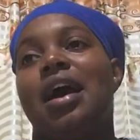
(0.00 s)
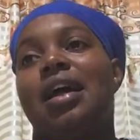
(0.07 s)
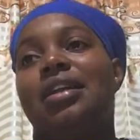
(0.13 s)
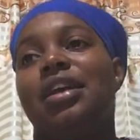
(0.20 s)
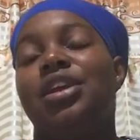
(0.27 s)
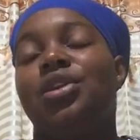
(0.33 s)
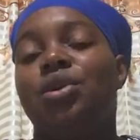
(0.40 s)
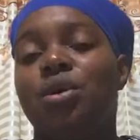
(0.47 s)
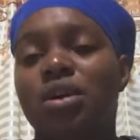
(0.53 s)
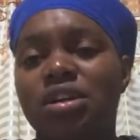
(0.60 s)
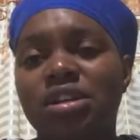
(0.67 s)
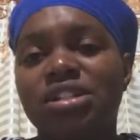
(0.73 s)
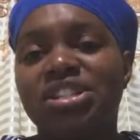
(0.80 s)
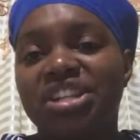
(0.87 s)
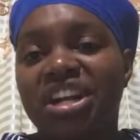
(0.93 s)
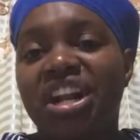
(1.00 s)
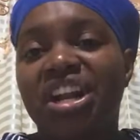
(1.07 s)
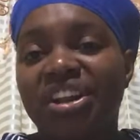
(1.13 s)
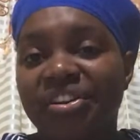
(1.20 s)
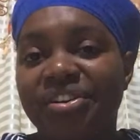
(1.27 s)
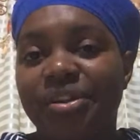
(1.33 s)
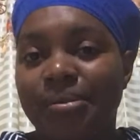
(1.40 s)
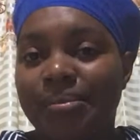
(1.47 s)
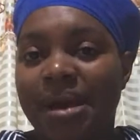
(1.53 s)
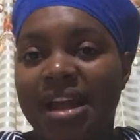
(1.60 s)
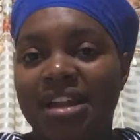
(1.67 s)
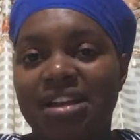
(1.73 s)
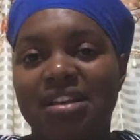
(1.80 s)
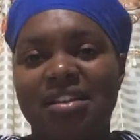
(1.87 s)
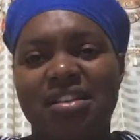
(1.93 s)
In order to clear your mind,
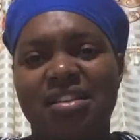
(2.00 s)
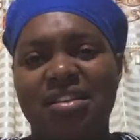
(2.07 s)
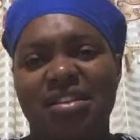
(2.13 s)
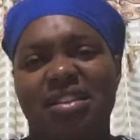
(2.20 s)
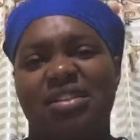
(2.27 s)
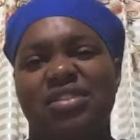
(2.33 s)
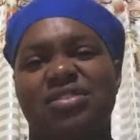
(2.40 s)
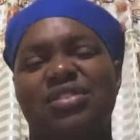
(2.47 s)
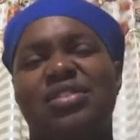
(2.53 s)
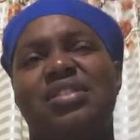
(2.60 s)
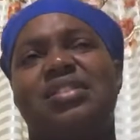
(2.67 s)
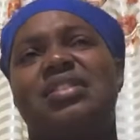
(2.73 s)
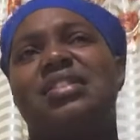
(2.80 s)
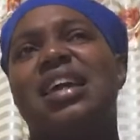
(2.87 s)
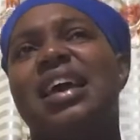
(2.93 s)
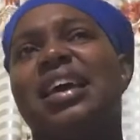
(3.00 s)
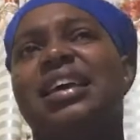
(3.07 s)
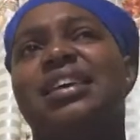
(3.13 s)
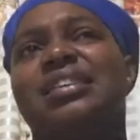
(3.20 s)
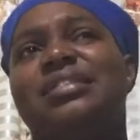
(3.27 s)
because just like